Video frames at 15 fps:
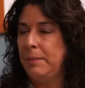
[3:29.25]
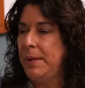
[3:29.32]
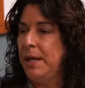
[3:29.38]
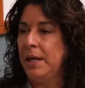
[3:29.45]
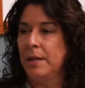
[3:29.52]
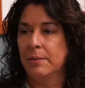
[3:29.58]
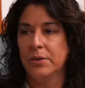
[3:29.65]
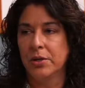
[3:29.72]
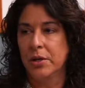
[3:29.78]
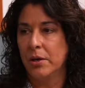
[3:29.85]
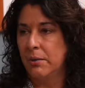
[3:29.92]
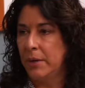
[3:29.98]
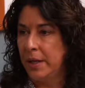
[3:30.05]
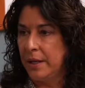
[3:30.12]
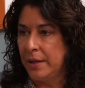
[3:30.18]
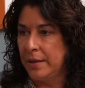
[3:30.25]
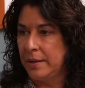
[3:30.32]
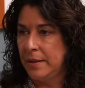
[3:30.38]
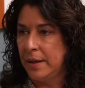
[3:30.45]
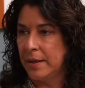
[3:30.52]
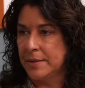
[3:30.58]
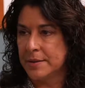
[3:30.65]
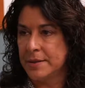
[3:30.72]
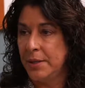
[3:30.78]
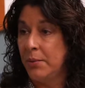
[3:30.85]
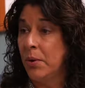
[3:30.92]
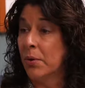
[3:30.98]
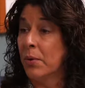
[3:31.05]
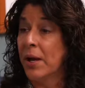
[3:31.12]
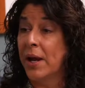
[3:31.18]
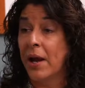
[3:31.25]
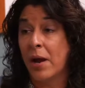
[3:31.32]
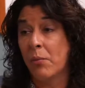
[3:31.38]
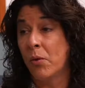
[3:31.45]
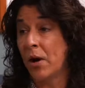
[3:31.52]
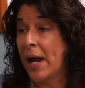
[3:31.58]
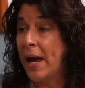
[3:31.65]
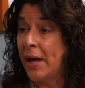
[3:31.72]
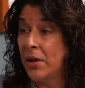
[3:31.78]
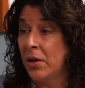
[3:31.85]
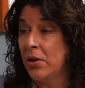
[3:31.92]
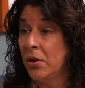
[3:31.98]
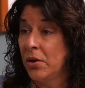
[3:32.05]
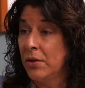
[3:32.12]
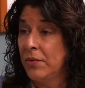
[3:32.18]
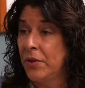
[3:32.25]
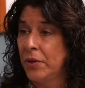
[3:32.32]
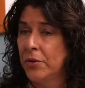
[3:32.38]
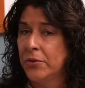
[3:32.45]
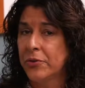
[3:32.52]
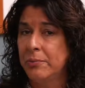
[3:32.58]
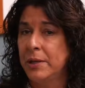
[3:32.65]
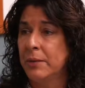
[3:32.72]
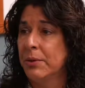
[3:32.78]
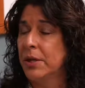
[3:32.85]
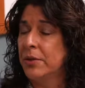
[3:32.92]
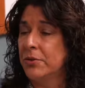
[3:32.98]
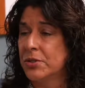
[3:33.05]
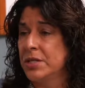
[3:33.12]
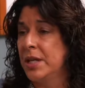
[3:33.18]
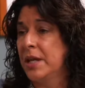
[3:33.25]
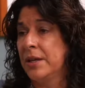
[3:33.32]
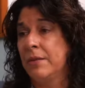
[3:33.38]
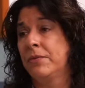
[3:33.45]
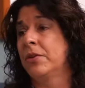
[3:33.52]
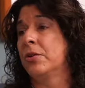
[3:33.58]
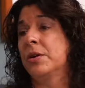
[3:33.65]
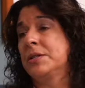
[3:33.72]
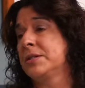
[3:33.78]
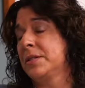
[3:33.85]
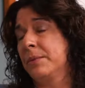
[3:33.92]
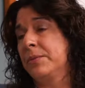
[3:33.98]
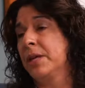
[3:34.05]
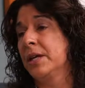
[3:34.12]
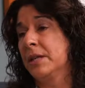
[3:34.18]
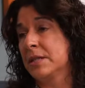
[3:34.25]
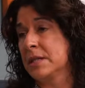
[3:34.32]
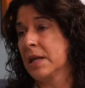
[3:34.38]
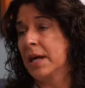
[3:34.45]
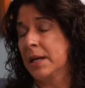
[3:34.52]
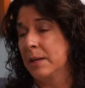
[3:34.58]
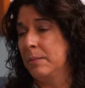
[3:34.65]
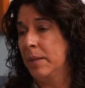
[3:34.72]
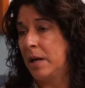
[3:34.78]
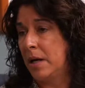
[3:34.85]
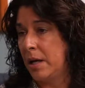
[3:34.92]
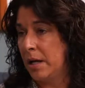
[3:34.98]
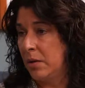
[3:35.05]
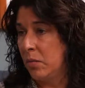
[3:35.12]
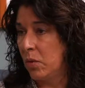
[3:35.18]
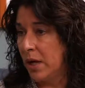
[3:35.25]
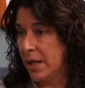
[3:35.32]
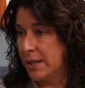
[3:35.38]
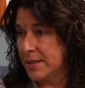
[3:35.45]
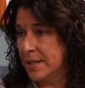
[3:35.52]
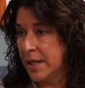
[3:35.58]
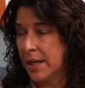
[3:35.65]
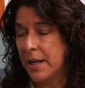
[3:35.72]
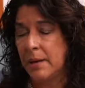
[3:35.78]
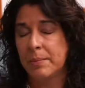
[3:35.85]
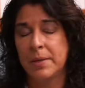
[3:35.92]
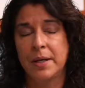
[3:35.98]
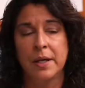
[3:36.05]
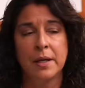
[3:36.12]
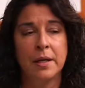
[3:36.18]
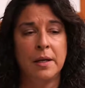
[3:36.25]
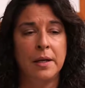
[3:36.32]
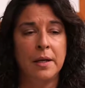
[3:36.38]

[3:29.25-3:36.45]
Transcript: being able to go in and see where we're at on all of those and be able to understand if there is something that's lagging behind, why is that happening?